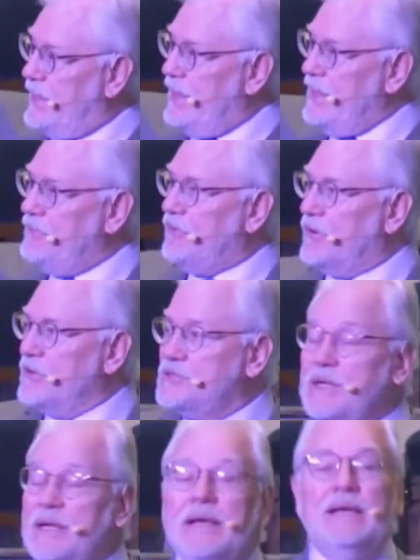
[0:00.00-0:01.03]
he first
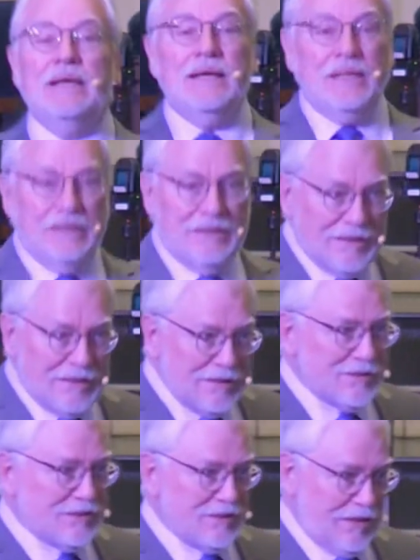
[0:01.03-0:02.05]

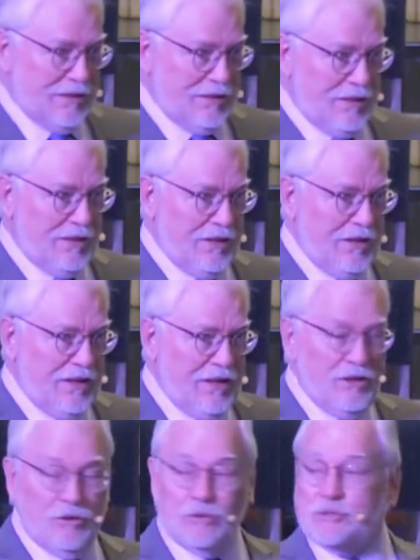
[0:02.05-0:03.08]
descended.
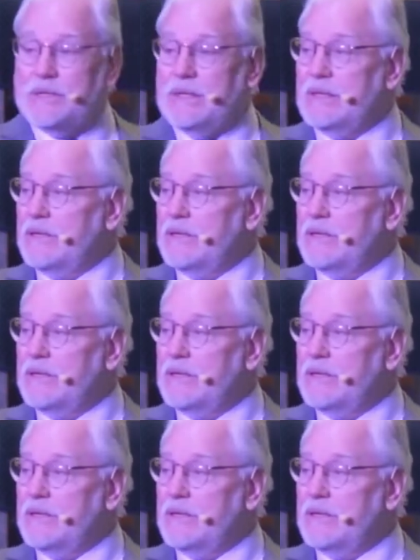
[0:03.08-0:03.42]
You see the